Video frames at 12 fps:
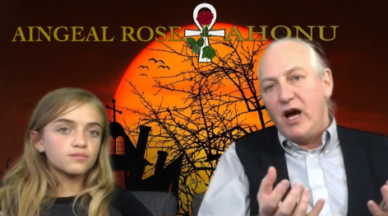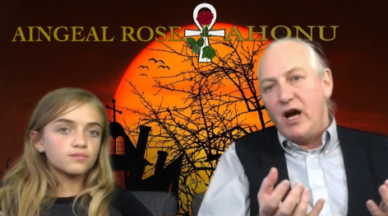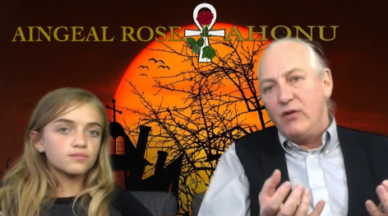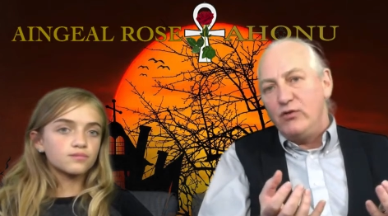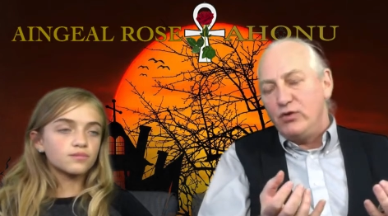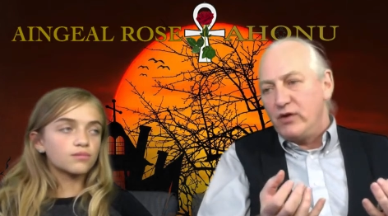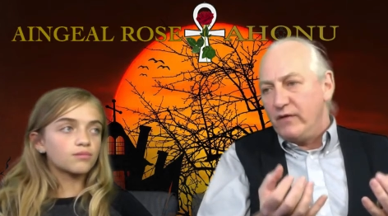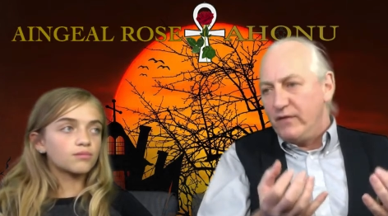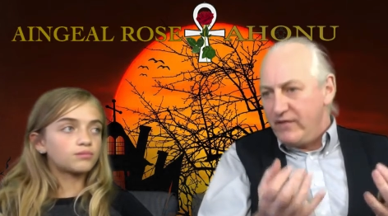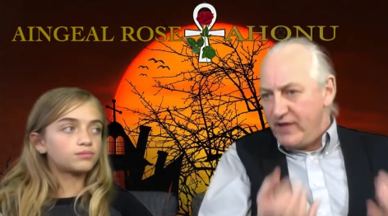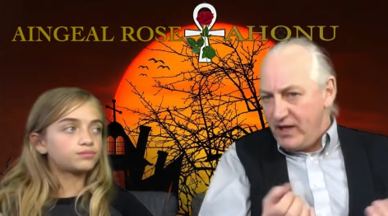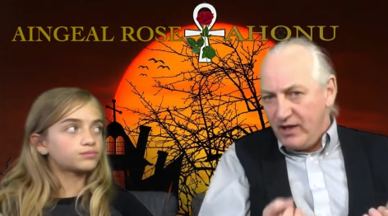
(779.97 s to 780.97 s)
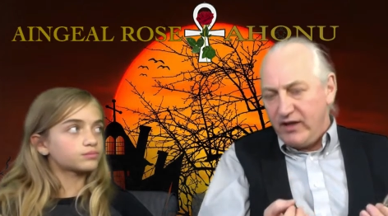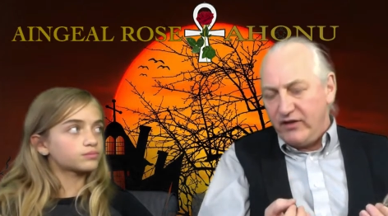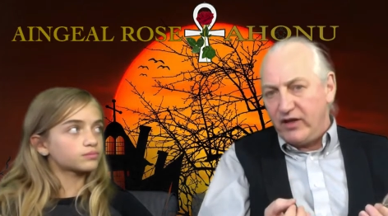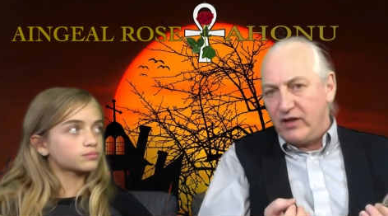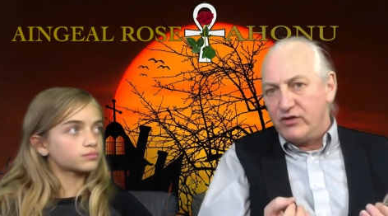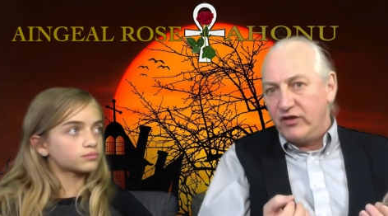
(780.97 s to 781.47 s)
Speaker 1: how you can feel
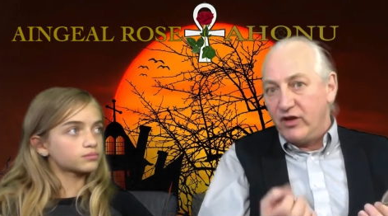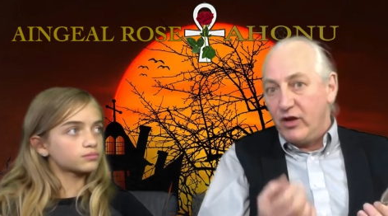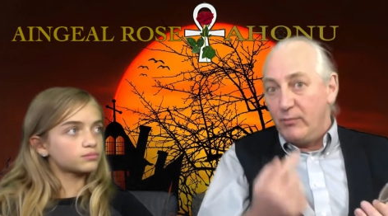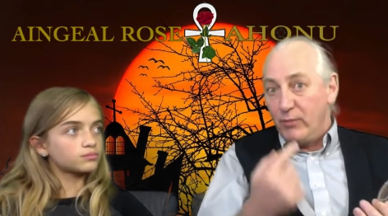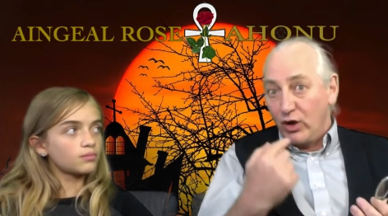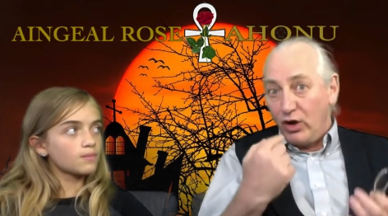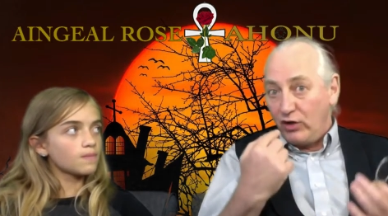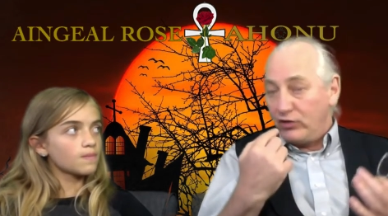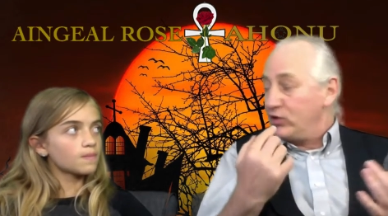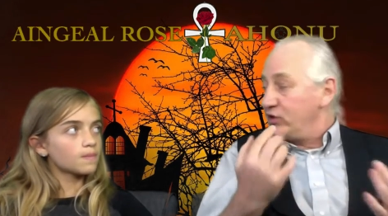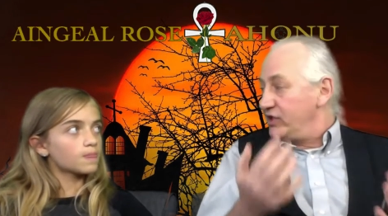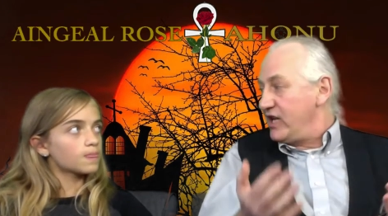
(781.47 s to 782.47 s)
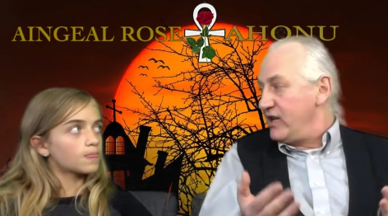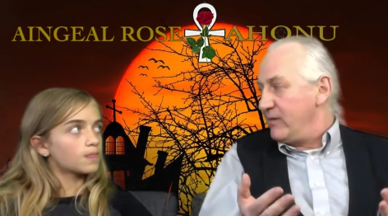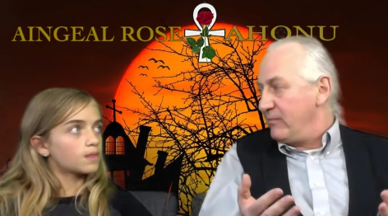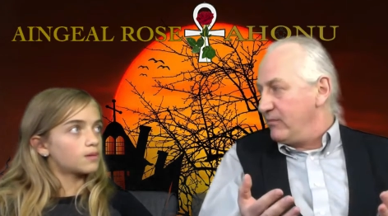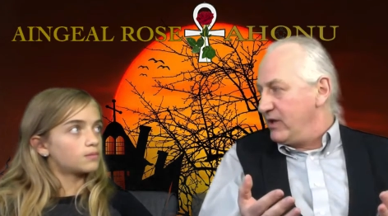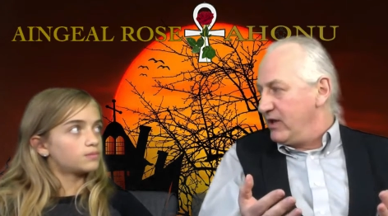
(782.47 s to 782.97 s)
these energies, but also see
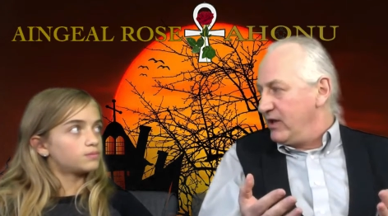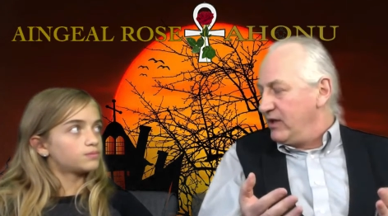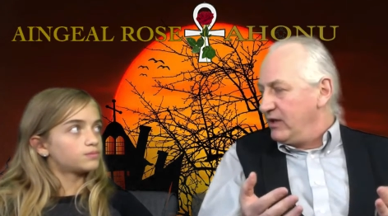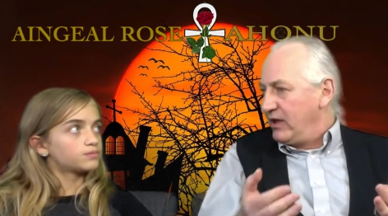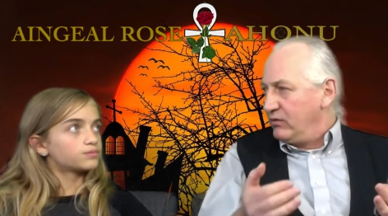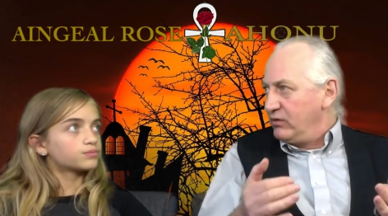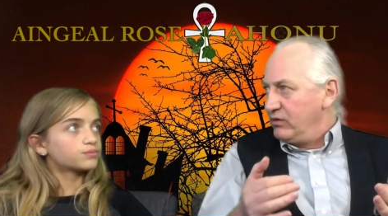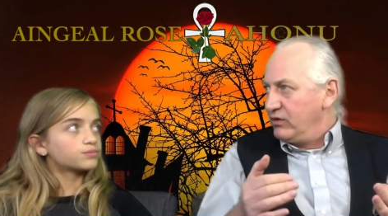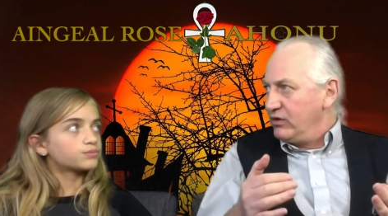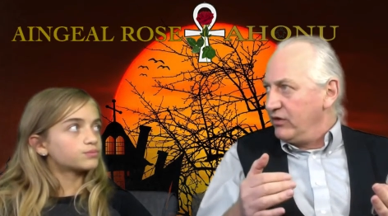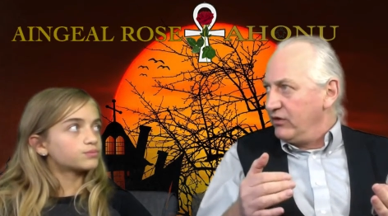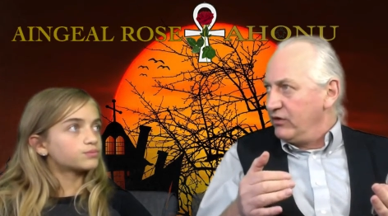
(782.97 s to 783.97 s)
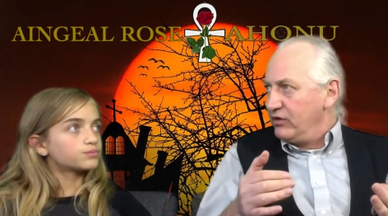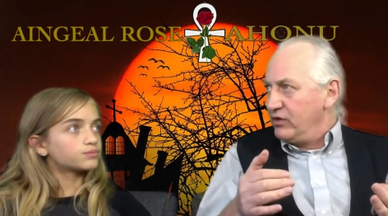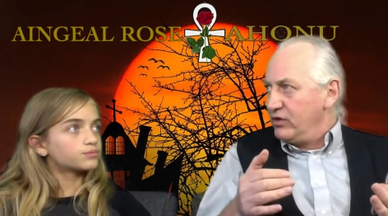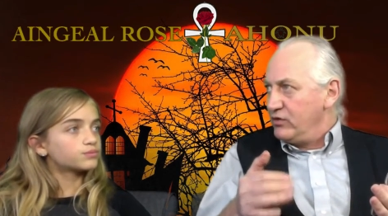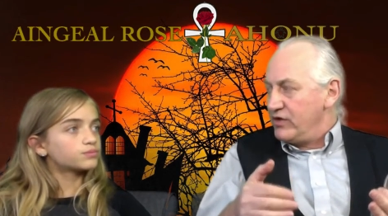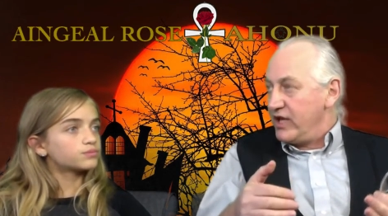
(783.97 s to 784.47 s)
them. Now, do, do you